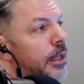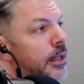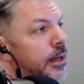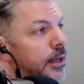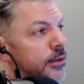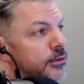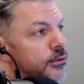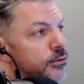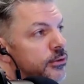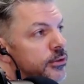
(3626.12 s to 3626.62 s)
And
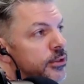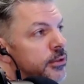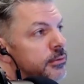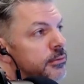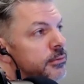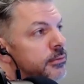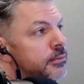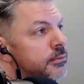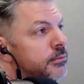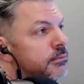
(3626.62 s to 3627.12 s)
as a
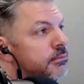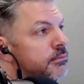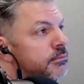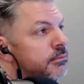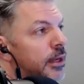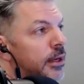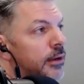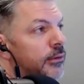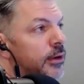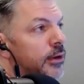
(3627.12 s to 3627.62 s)
result,
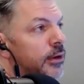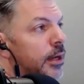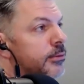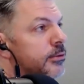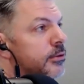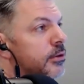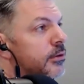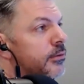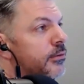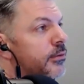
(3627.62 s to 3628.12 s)
every
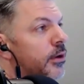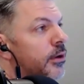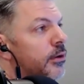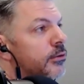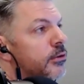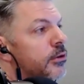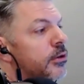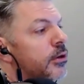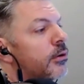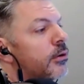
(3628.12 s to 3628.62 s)
obstacle
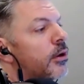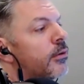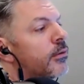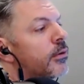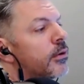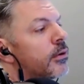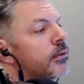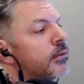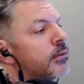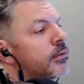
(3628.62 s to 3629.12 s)
falls. You go
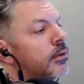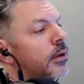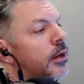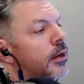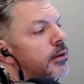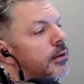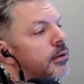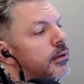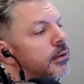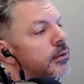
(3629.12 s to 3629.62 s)
over,
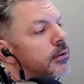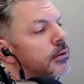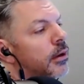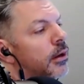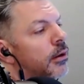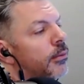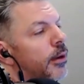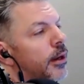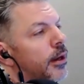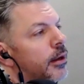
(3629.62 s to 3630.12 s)
under,
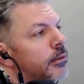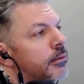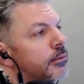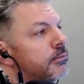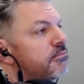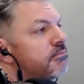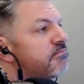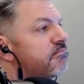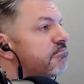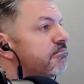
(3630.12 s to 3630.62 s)
around,
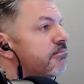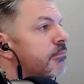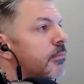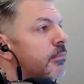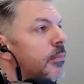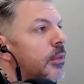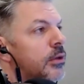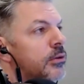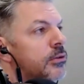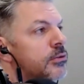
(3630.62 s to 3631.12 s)

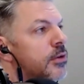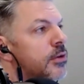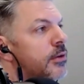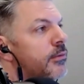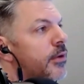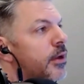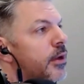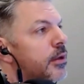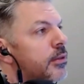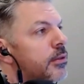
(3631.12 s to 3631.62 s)

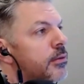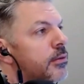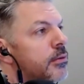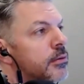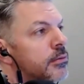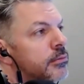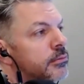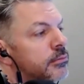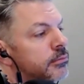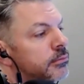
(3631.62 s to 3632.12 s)
straight fucking
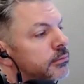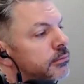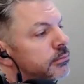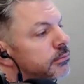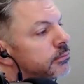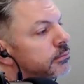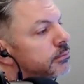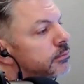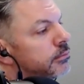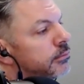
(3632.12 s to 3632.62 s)
through.
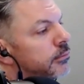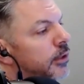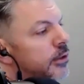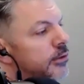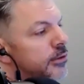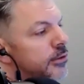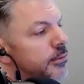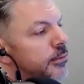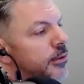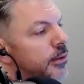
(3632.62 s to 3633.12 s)

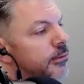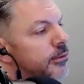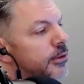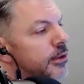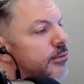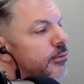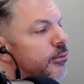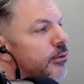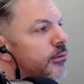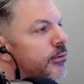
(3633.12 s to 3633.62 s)
Because sometimes
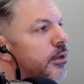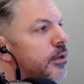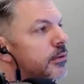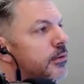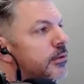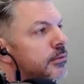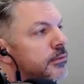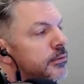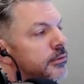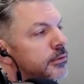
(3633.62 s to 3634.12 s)
that's more fun.
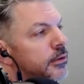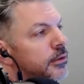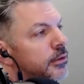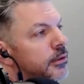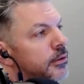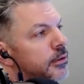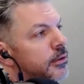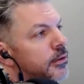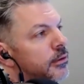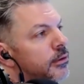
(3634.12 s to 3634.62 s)

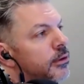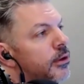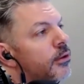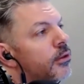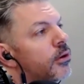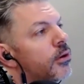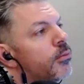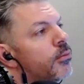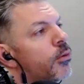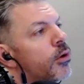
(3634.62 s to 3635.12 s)
You
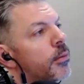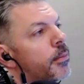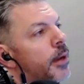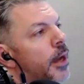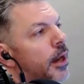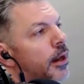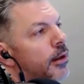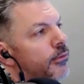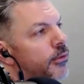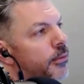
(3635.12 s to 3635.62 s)
learn more
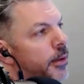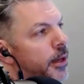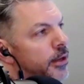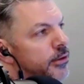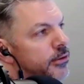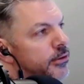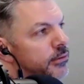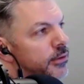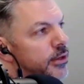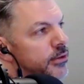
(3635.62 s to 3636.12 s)
powerful,
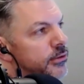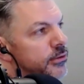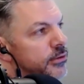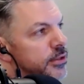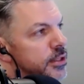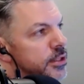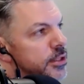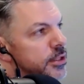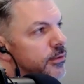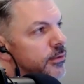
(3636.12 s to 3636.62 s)
positive
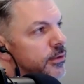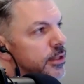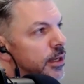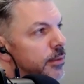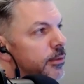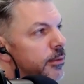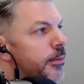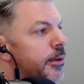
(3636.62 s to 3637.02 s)
lessons each and every time.